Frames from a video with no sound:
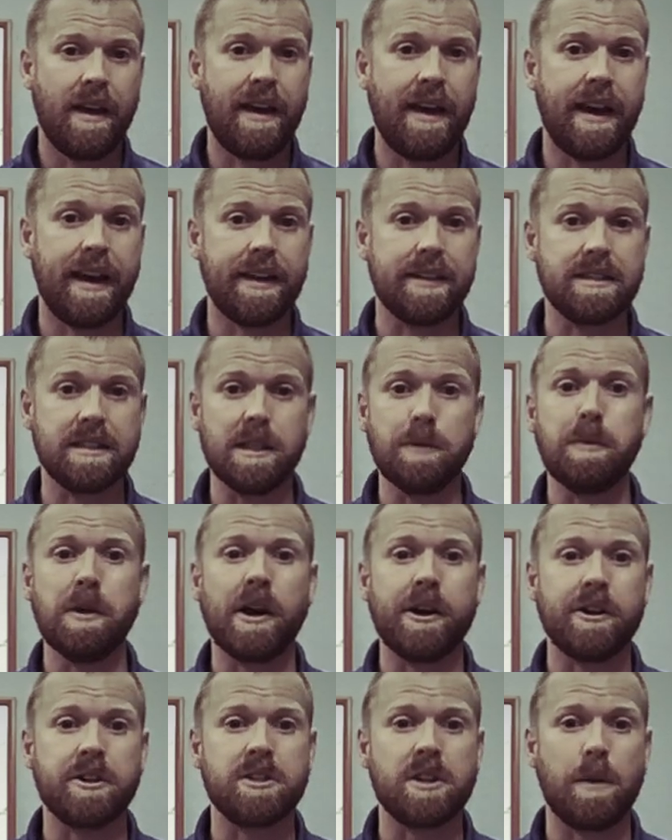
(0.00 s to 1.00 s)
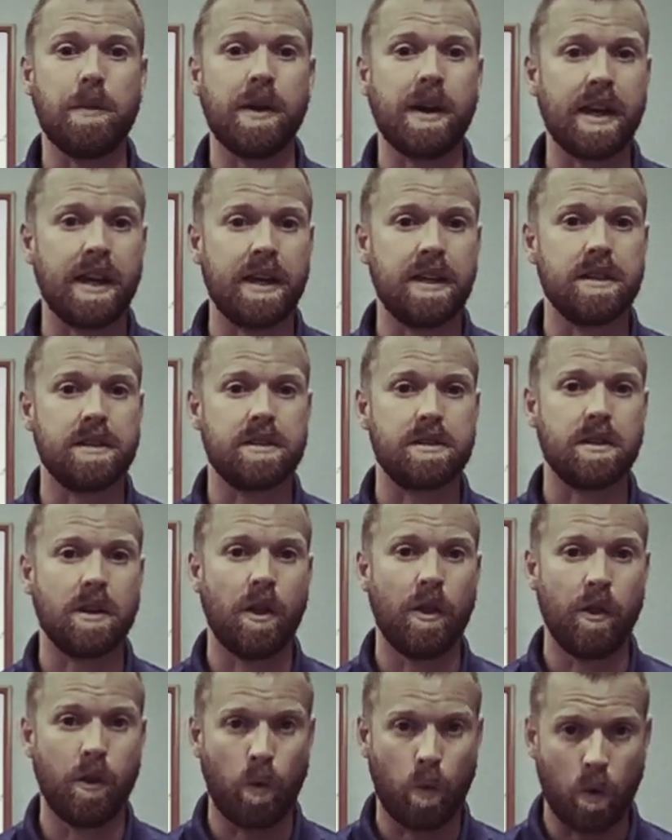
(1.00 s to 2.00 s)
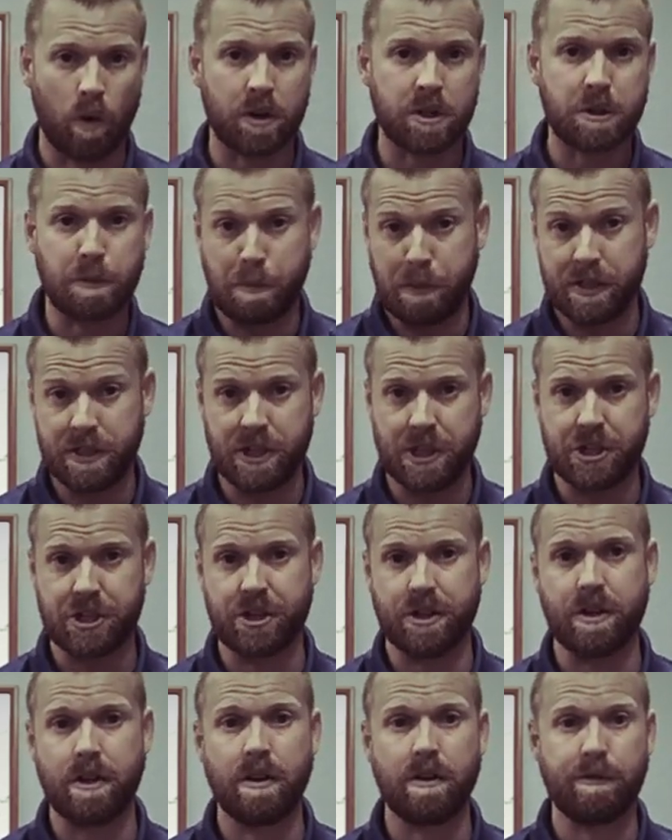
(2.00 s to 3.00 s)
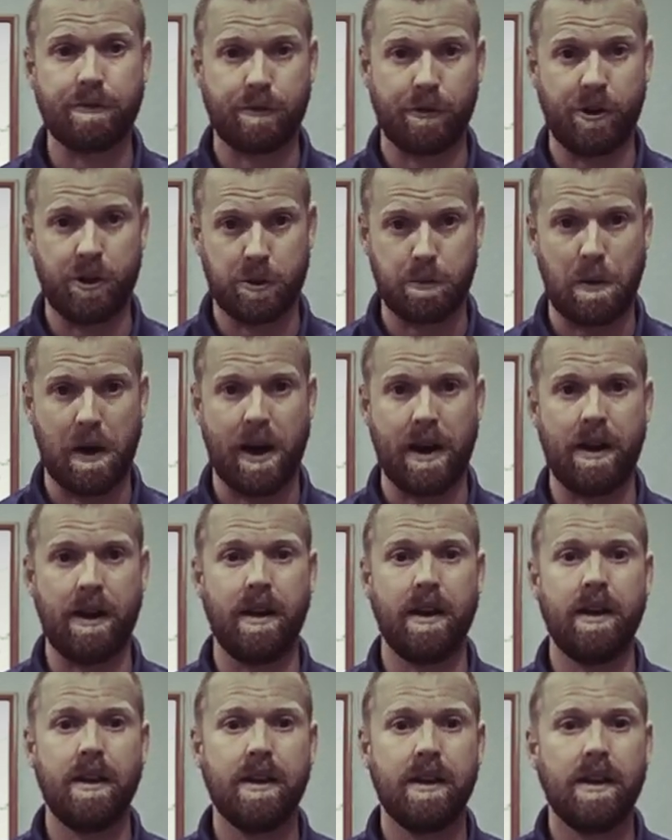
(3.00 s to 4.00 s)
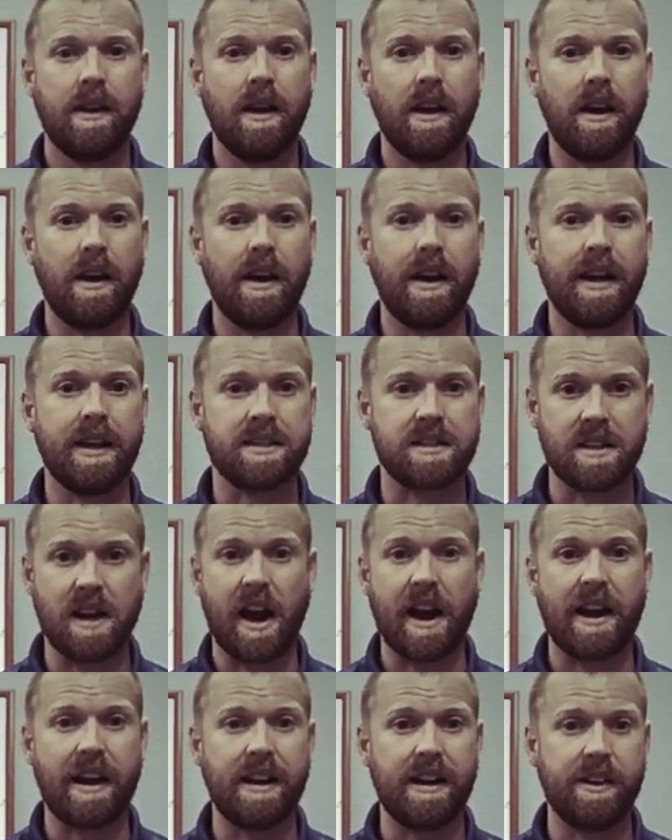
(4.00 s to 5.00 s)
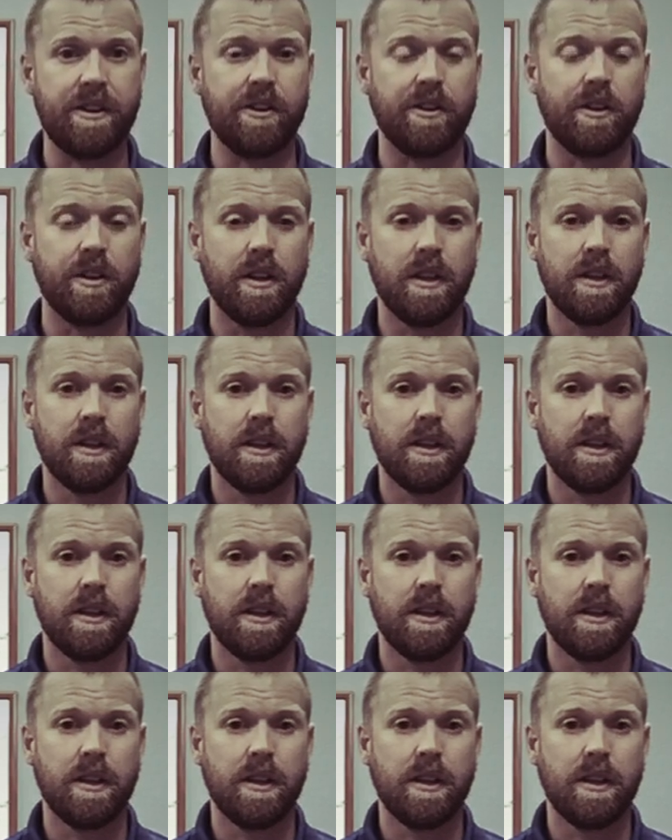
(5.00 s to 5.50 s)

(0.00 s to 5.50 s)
And sleeping on your stomach is the worst position for your spine. It's not ideal.